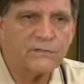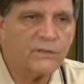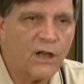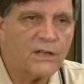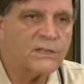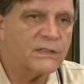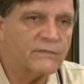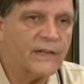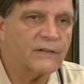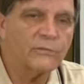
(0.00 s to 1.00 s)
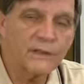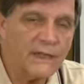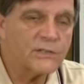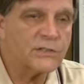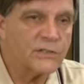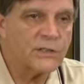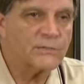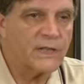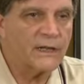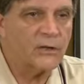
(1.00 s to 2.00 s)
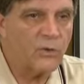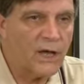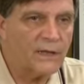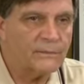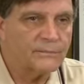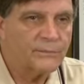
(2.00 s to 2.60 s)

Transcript: of cause and effect relationships that go on.